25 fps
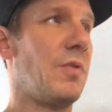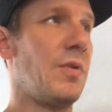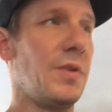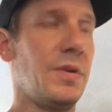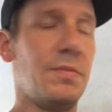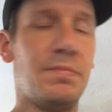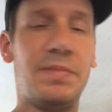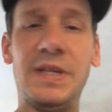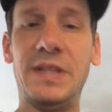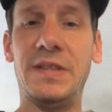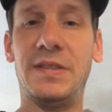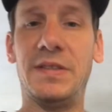
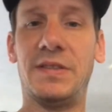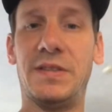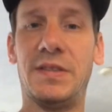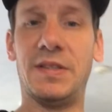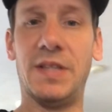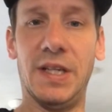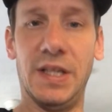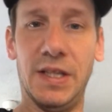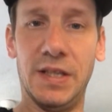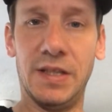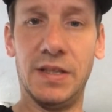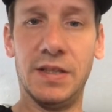pizza
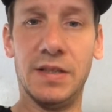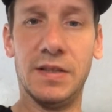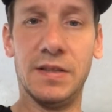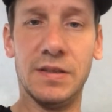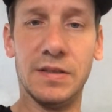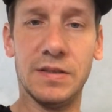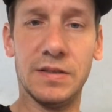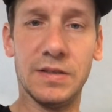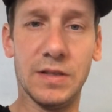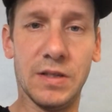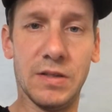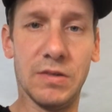steak.
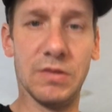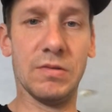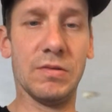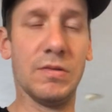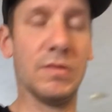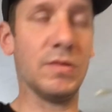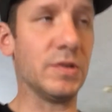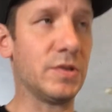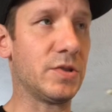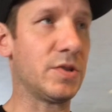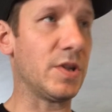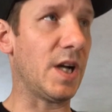So I'm
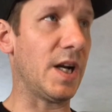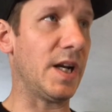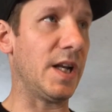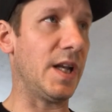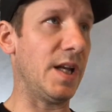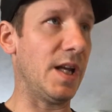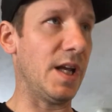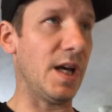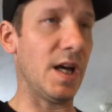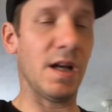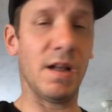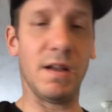gonna try
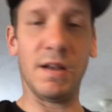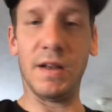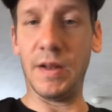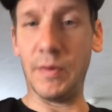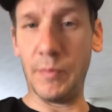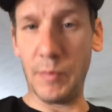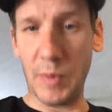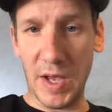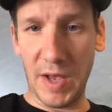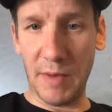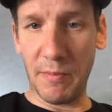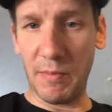that out, and
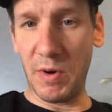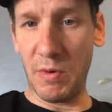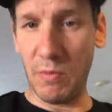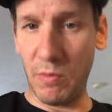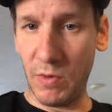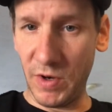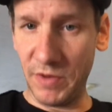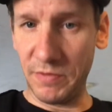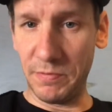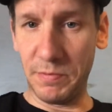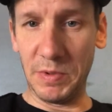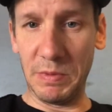I'm having my
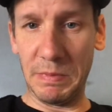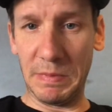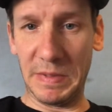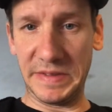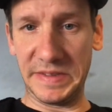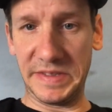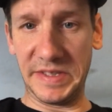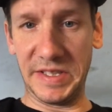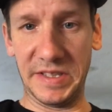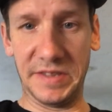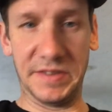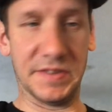wife be my
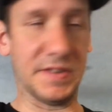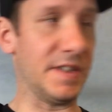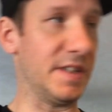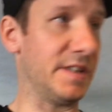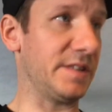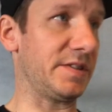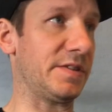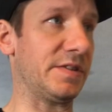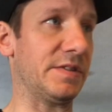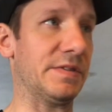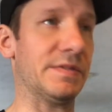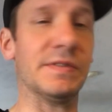taste
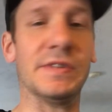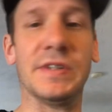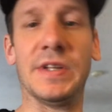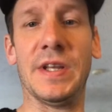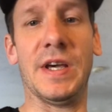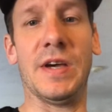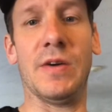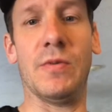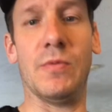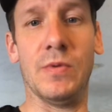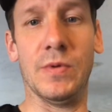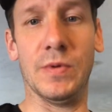tester for
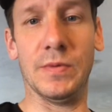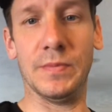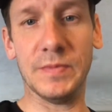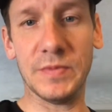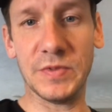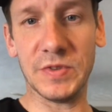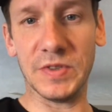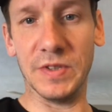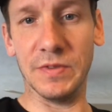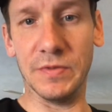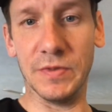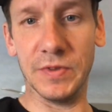that one.
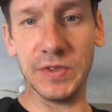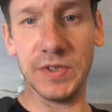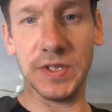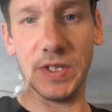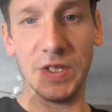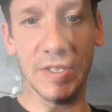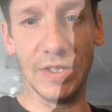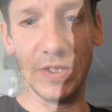See if it's any